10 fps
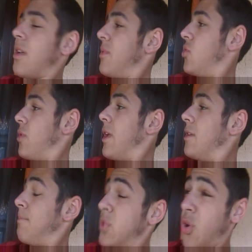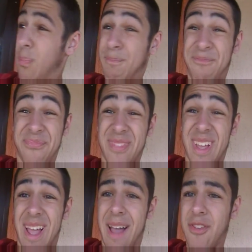is coming to an end. So,
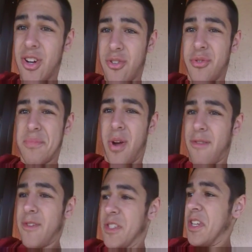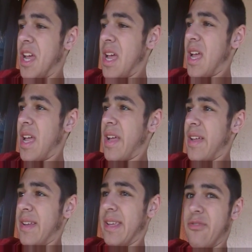I've got to go eat breakfast
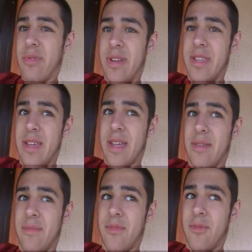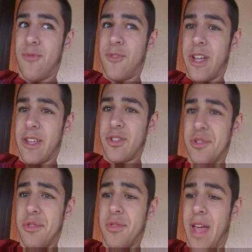and get ready, and hopefully I can
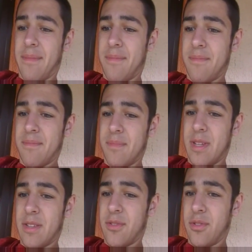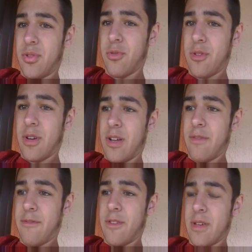show you that nice little tour
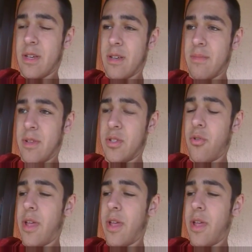of the place.